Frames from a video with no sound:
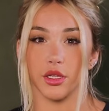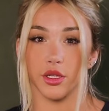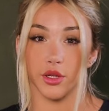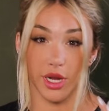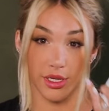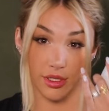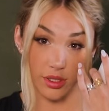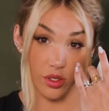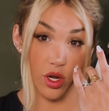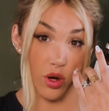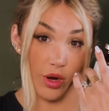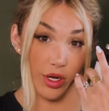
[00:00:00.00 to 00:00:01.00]
You guys
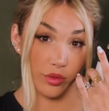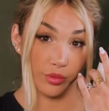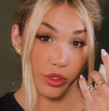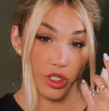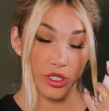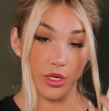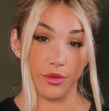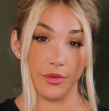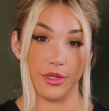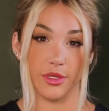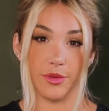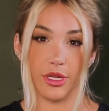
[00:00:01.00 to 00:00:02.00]
know I don't push
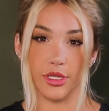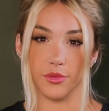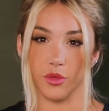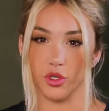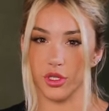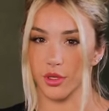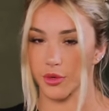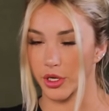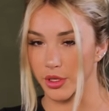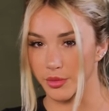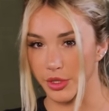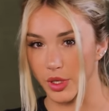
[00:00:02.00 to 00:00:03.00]
supplements because most of them are
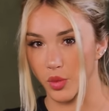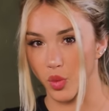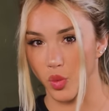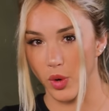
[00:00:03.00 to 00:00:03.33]
a complete